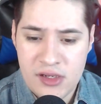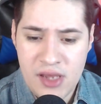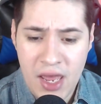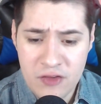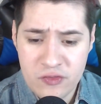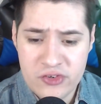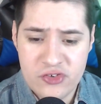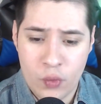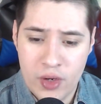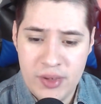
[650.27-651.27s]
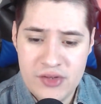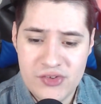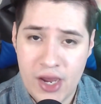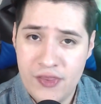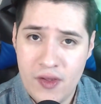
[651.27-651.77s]
As for story beats,
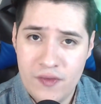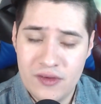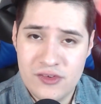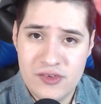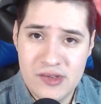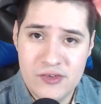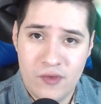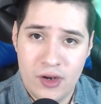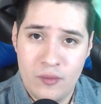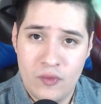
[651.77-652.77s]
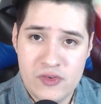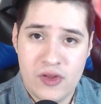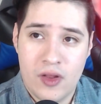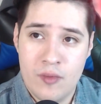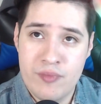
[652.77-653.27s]
I thought this volume was a
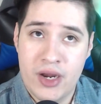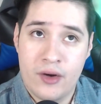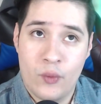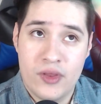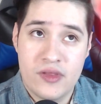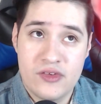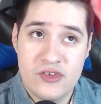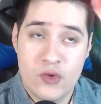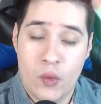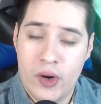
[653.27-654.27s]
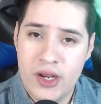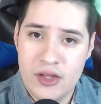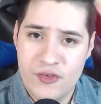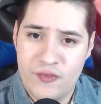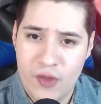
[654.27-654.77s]
lot better with its story and
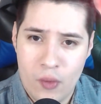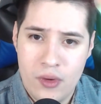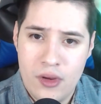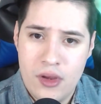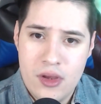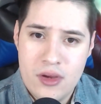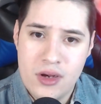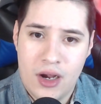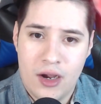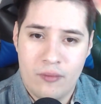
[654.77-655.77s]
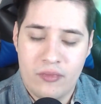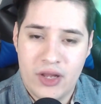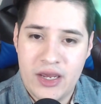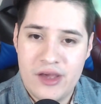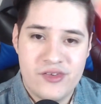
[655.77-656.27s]
its flow.
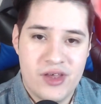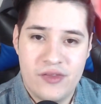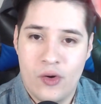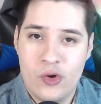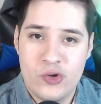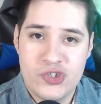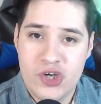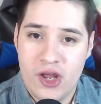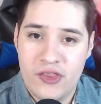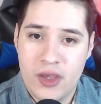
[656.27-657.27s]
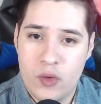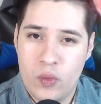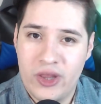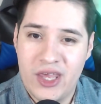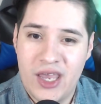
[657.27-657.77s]
Like I said, the whole Jean thing
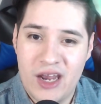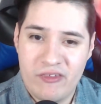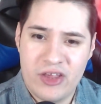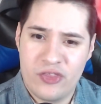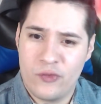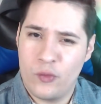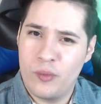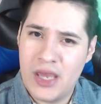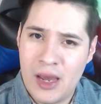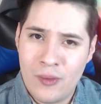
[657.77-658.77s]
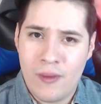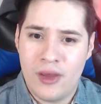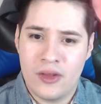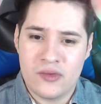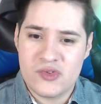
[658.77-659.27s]
really kind of, like, threw me out.
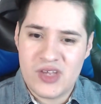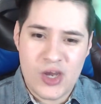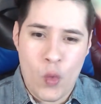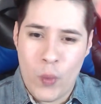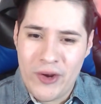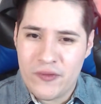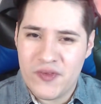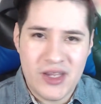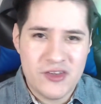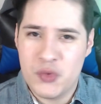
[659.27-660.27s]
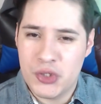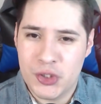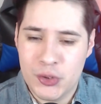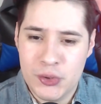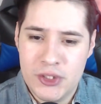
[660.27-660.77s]
It was like a weird thing to
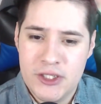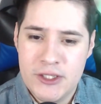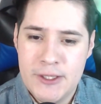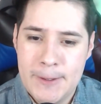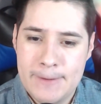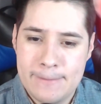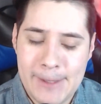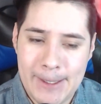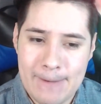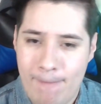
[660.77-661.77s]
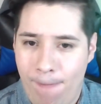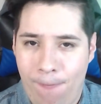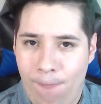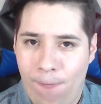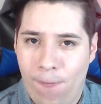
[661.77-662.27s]
include, but
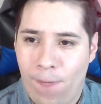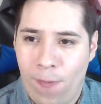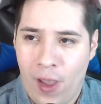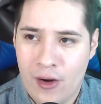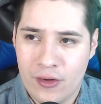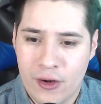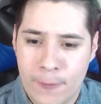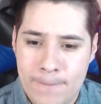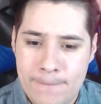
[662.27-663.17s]
I don't know.